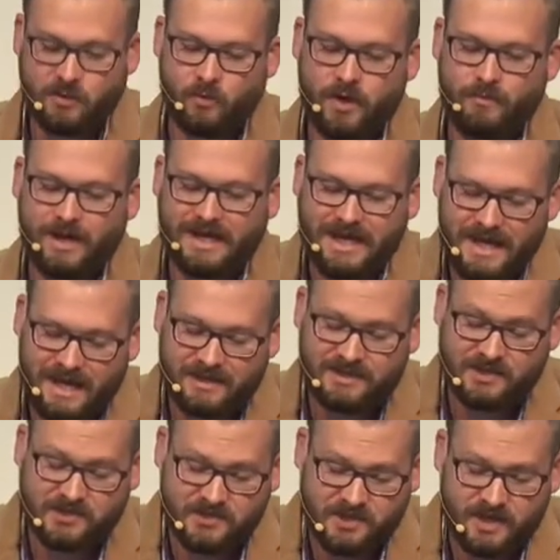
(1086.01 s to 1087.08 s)
And we begin
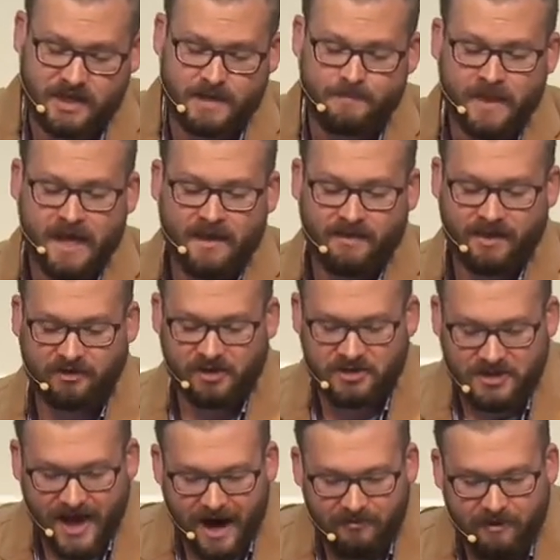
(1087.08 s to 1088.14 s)
to see that the
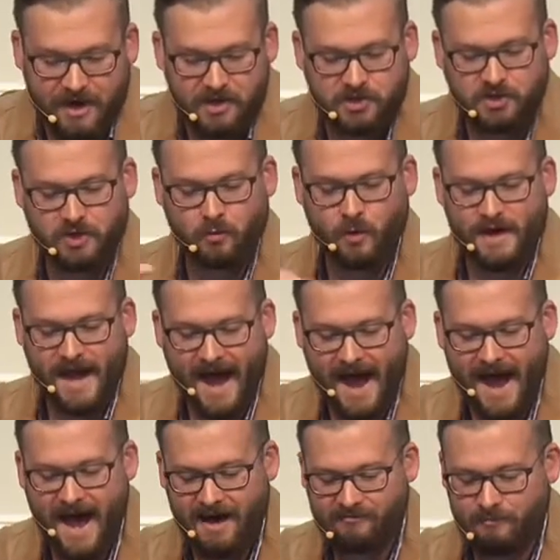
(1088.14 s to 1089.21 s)
salvation we
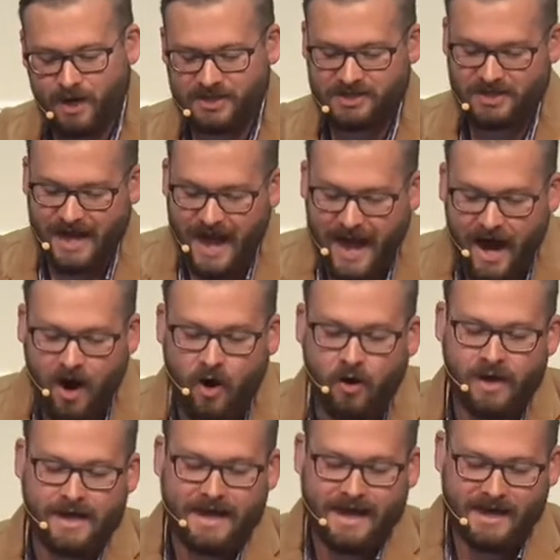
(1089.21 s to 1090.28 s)
have must now
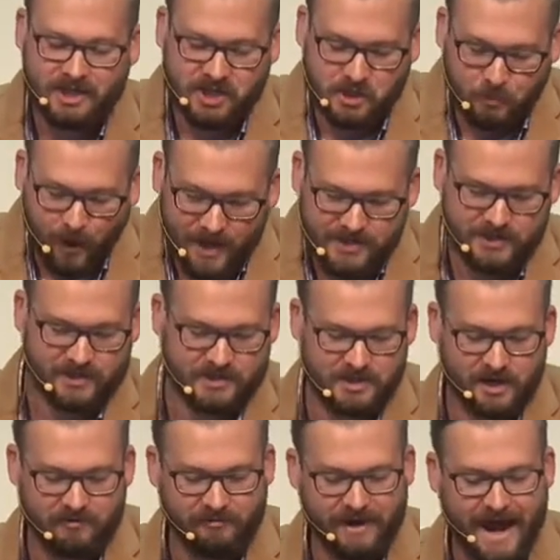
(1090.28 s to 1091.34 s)
express
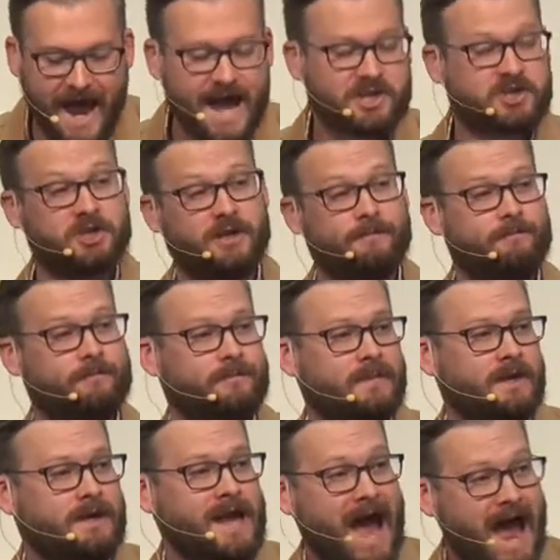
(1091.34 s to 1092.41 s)
itself in action.
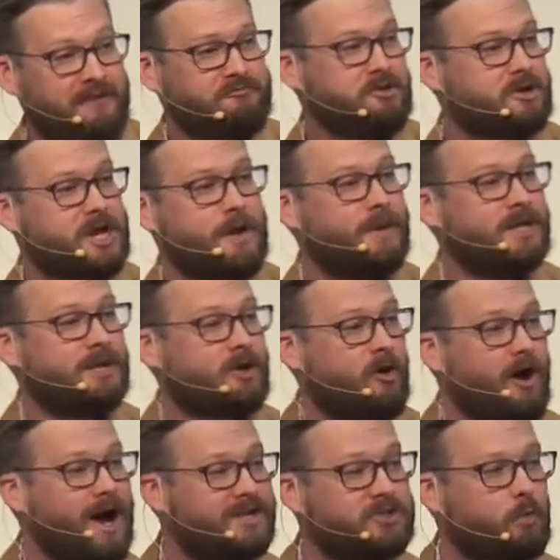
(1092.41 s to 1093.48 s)
After coming to
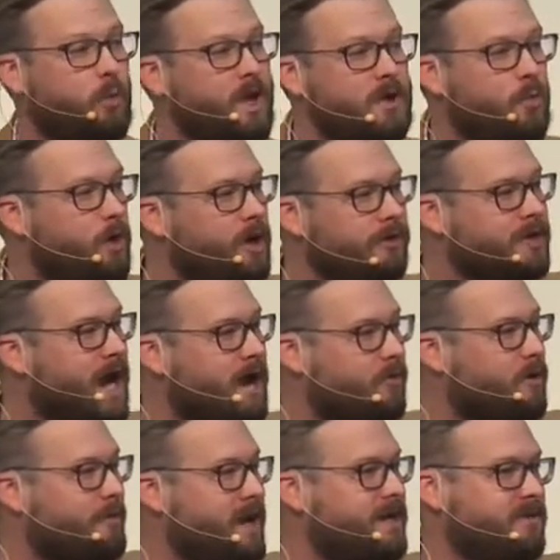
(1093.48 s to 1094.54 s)
Christ, we will not
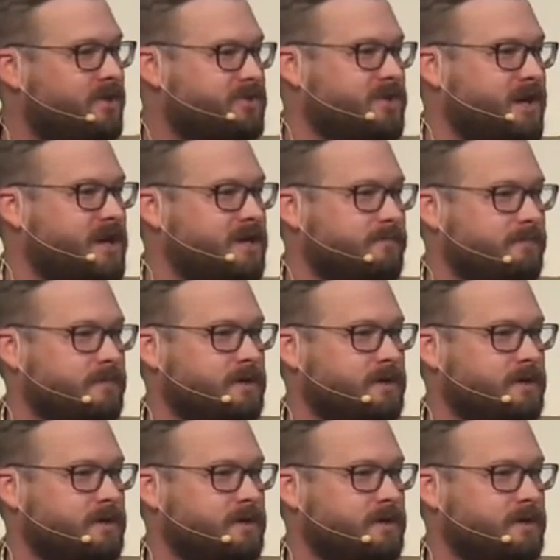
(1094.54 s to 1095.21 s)
remain the same.